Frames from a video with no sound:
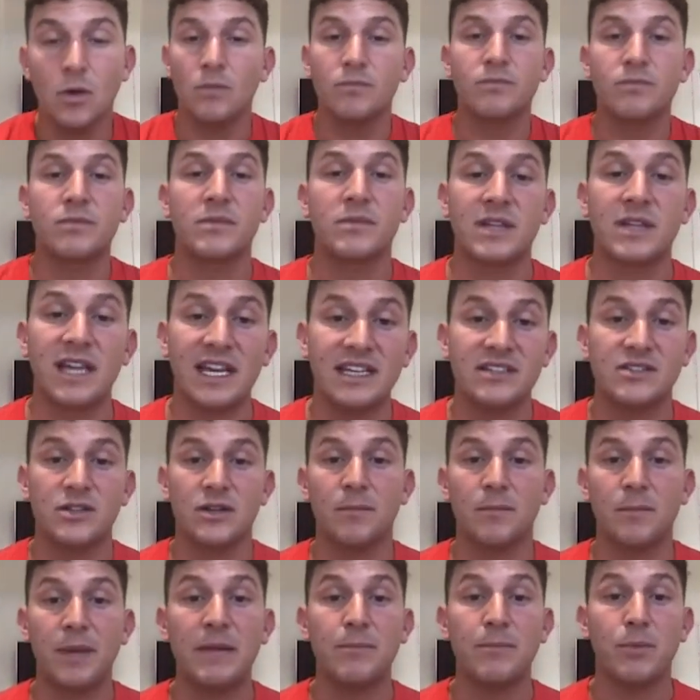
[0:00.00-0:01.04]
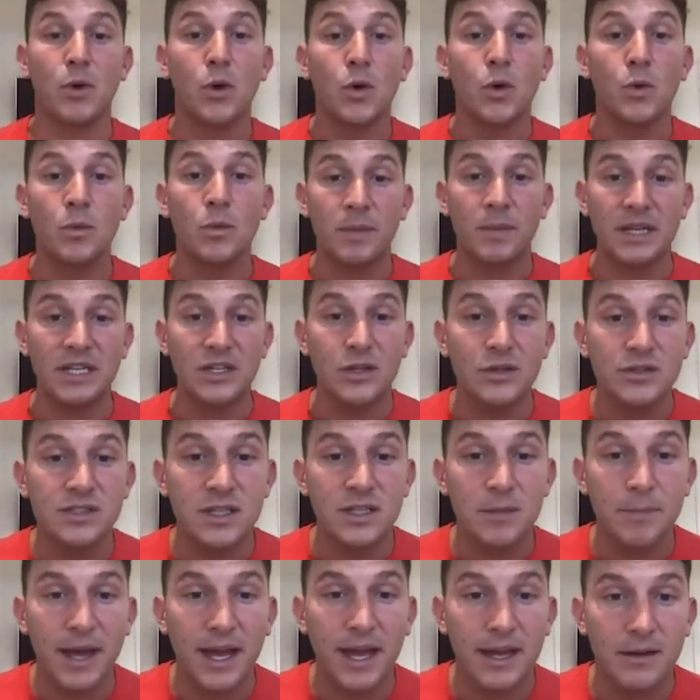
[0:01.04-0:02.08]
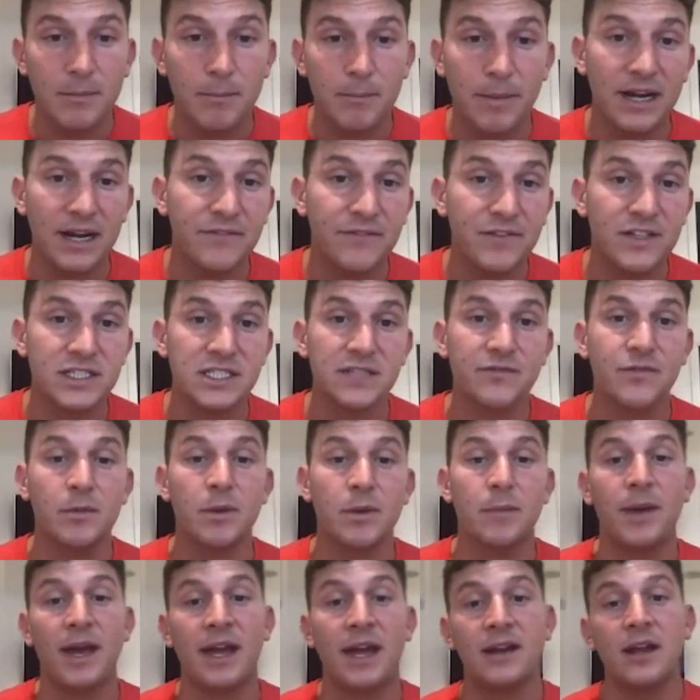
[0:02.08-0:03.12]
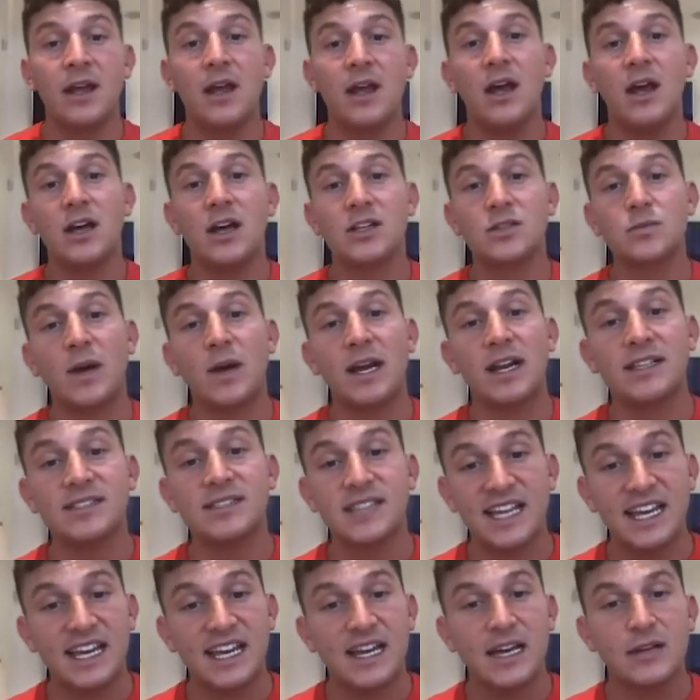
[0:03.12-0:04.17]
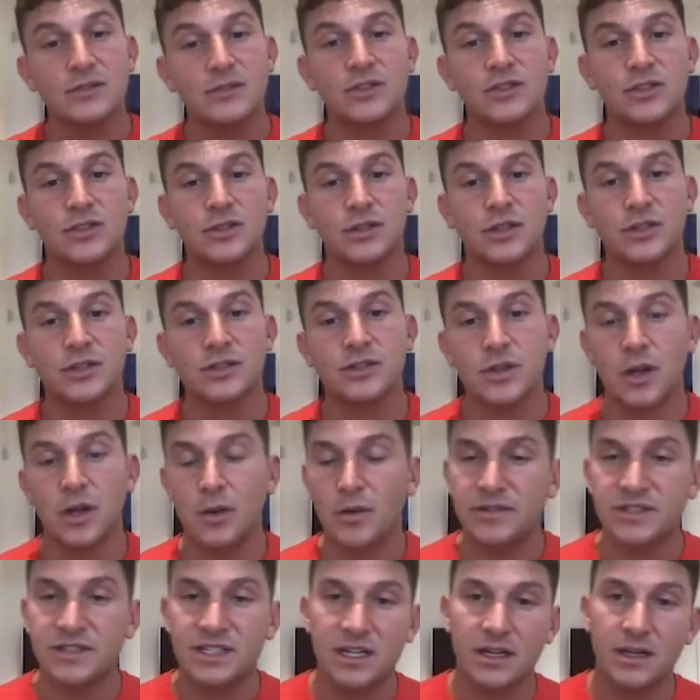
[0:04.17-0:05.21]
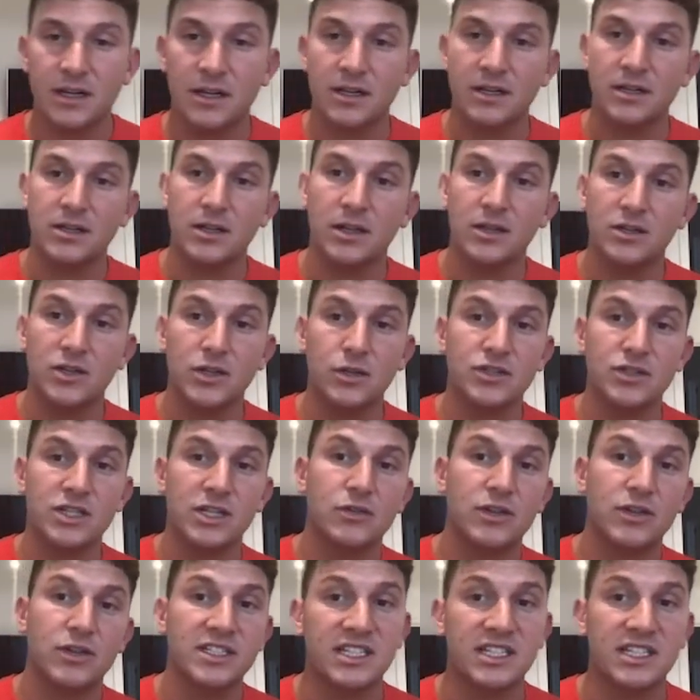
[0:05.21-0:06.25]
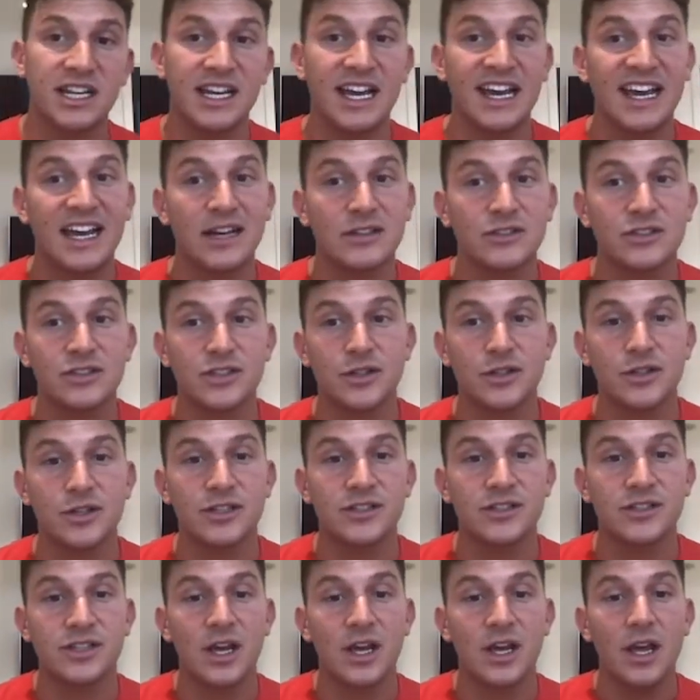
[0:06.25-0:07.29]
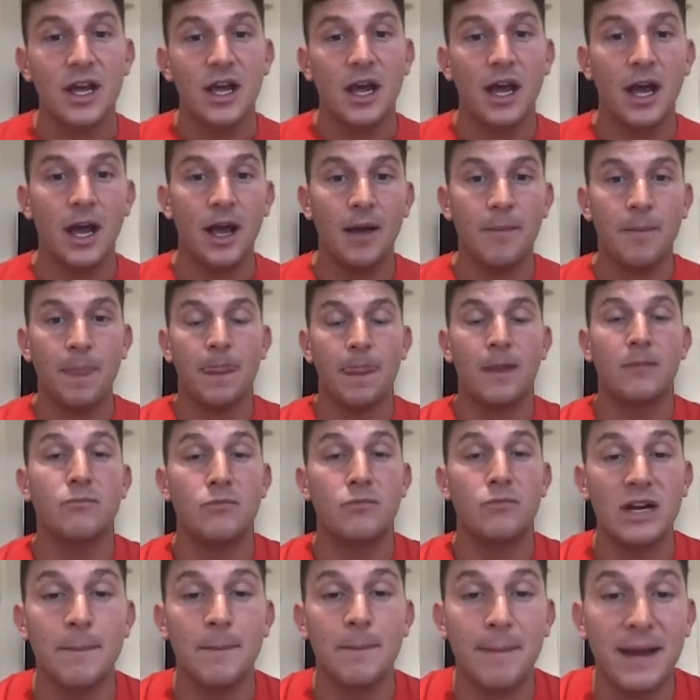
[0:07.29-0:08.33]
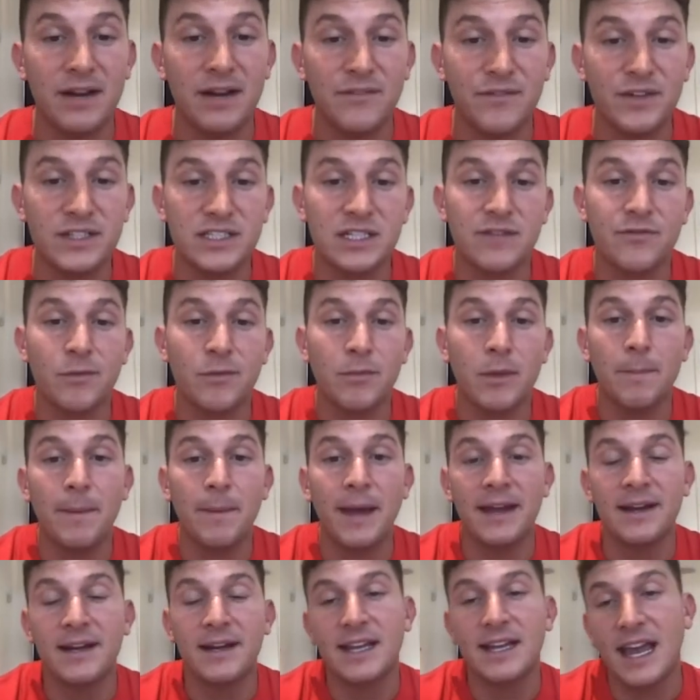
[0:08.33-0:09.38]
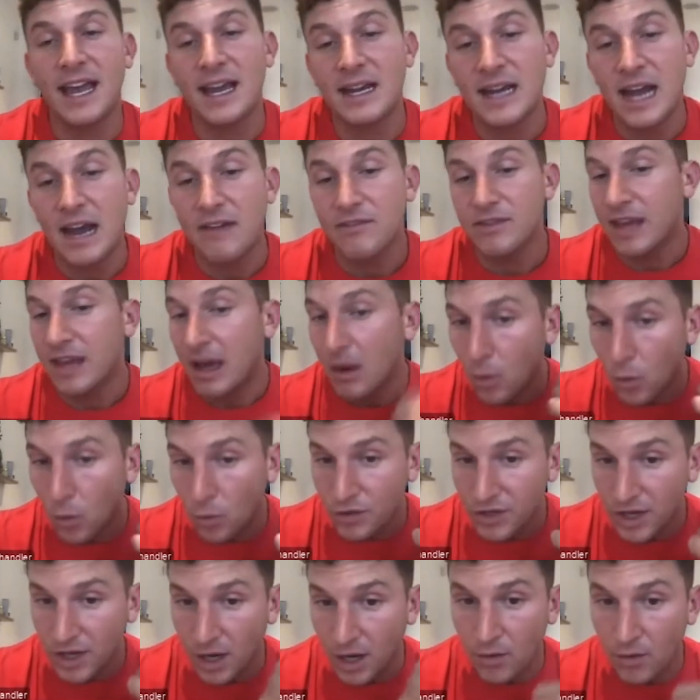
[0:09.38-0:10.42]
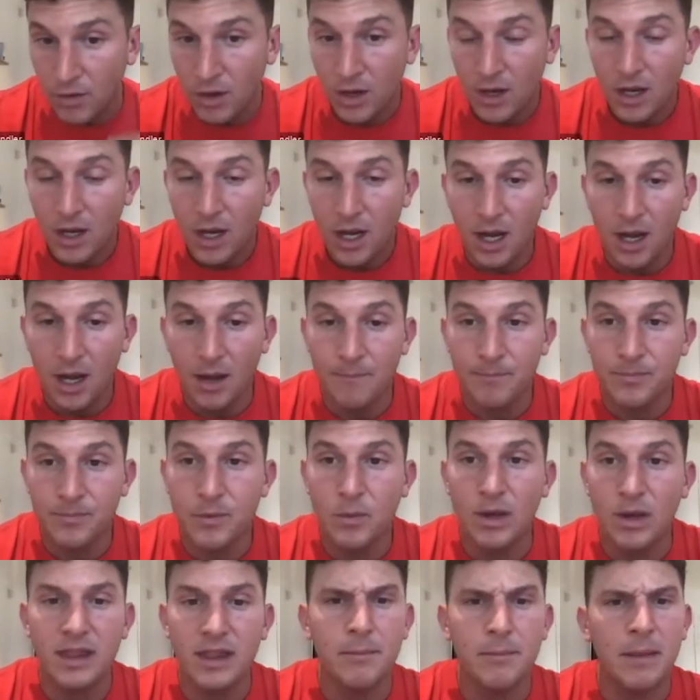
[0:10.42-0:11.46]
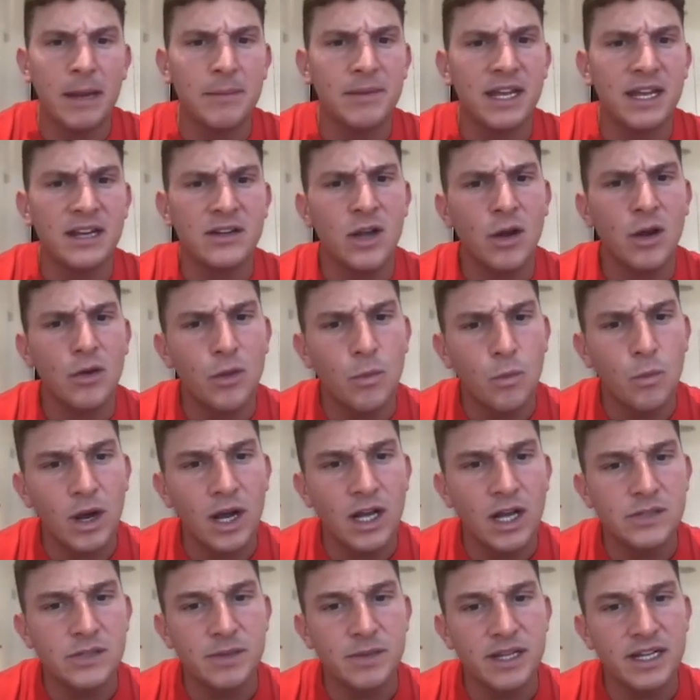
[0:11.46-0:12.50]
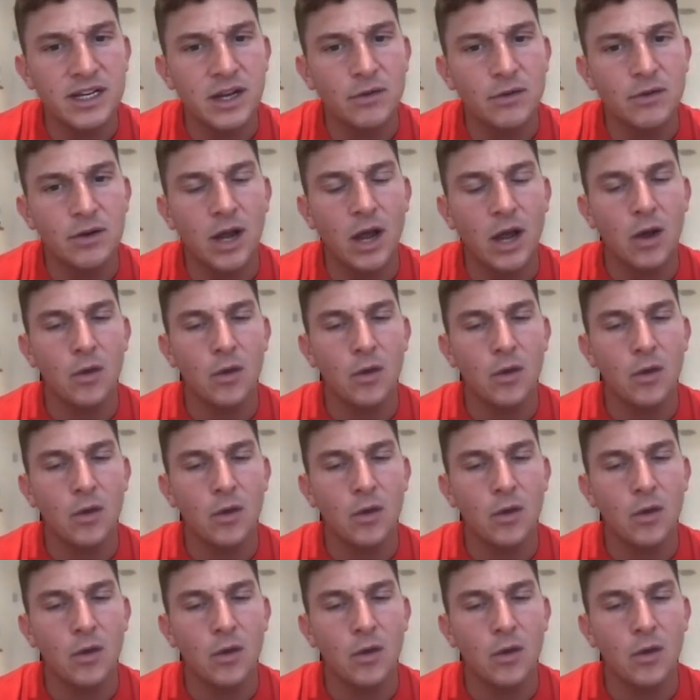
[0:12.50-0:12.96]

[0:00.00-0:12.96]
key sort of people who would be using the pen and benefiting from the pen, as well as EAL students. We've seen a huge increase in EAL students really benefiting from the pen, again having that audio where maybe they know the words but they don't know